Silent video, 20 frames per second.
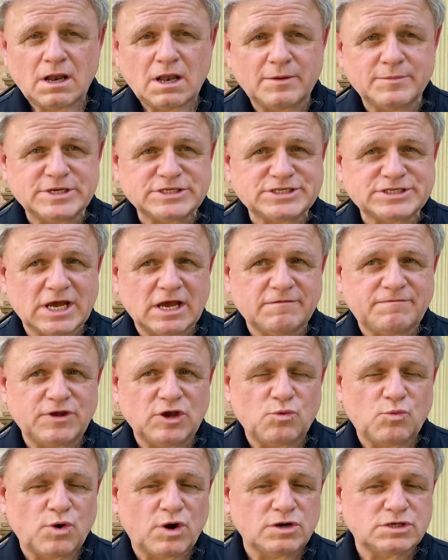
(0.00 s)
Let me say a
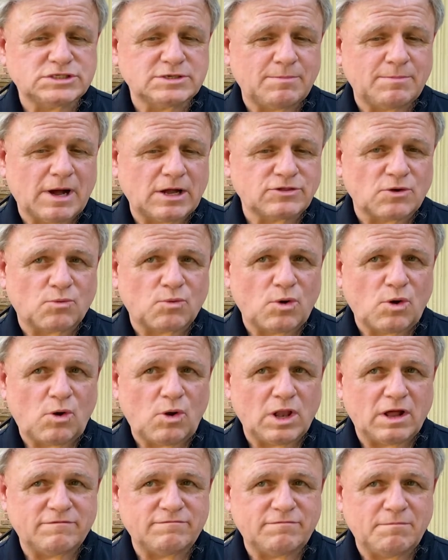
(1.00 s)
few words about the
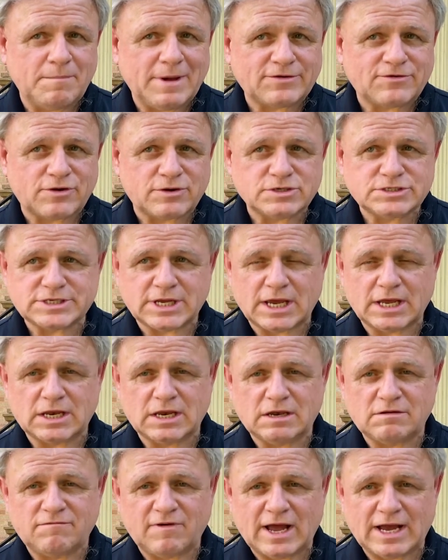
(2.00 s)
role of mentors and
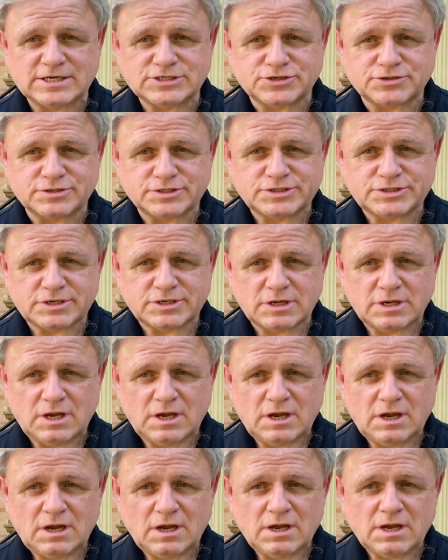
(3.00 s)
advisors.
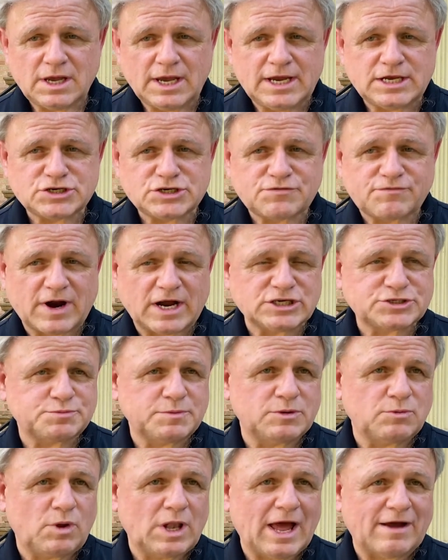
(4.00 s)
Each
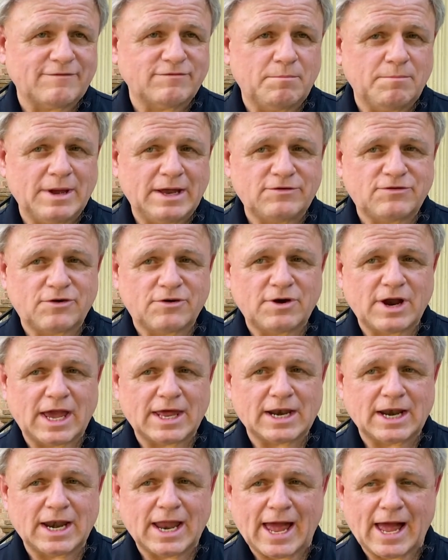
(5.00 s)
freshman will have a mentor
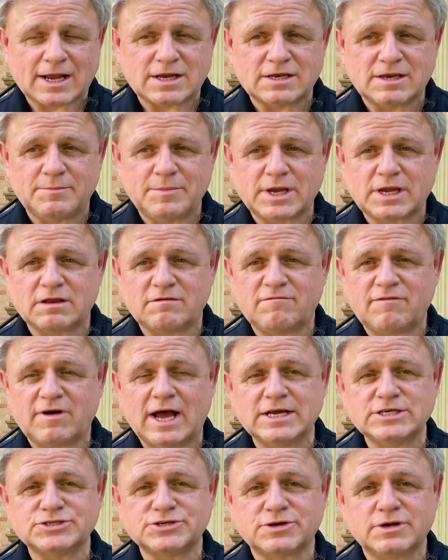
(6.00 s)
and an academic
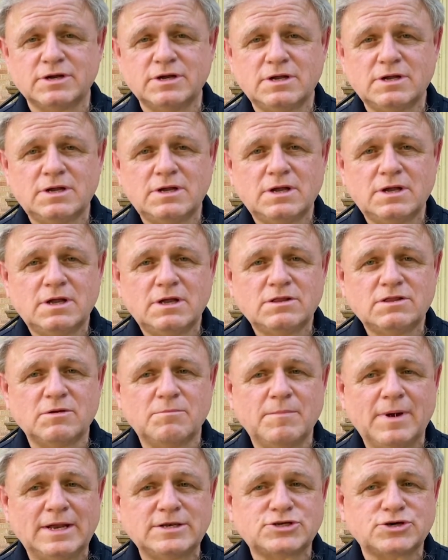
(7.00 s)
advisor. The
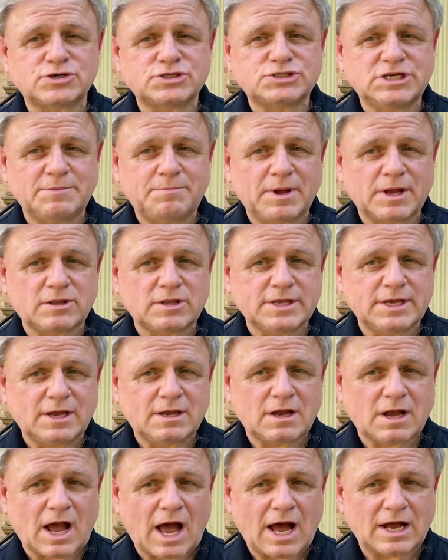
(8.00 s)
mentor typically
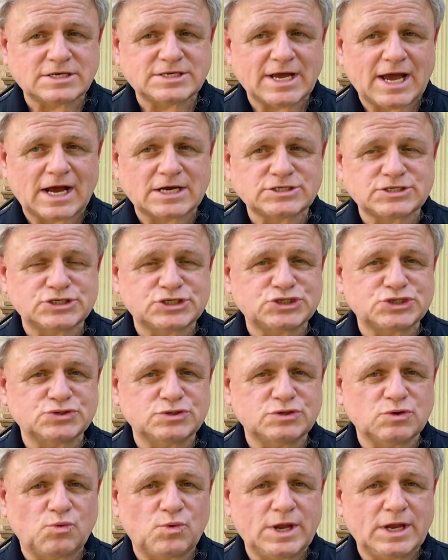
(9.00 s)
contacts the
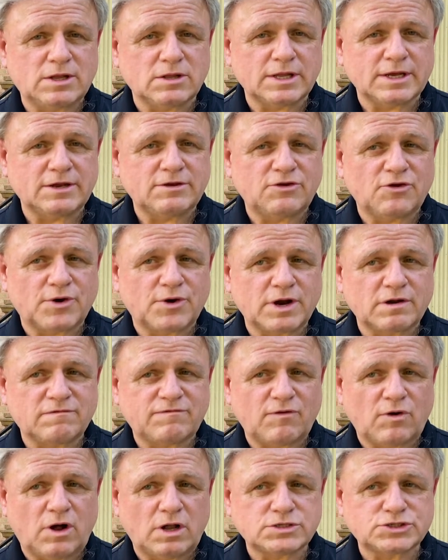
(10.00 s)
student weekly during
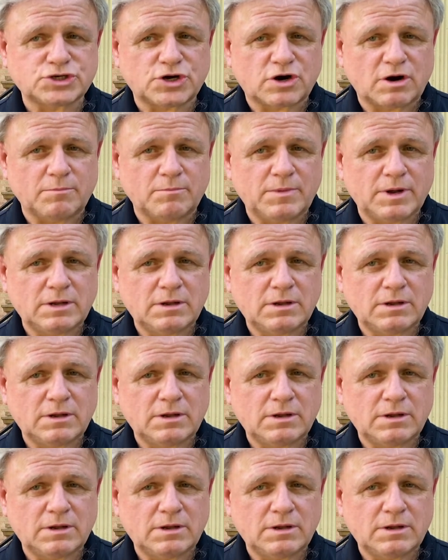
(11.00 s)
fall term.